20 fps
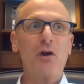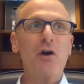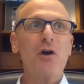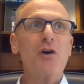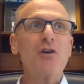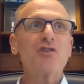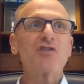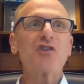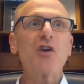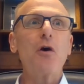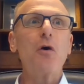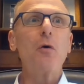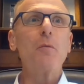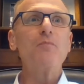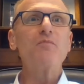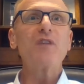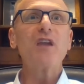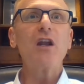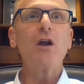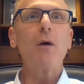So,
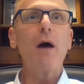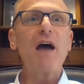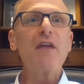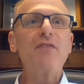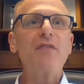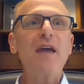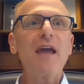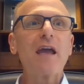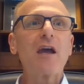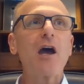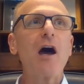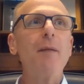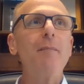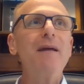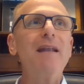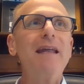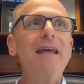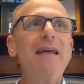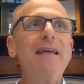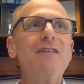I think coming
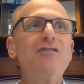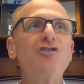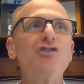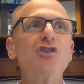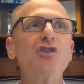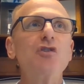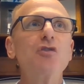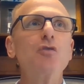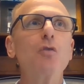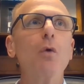into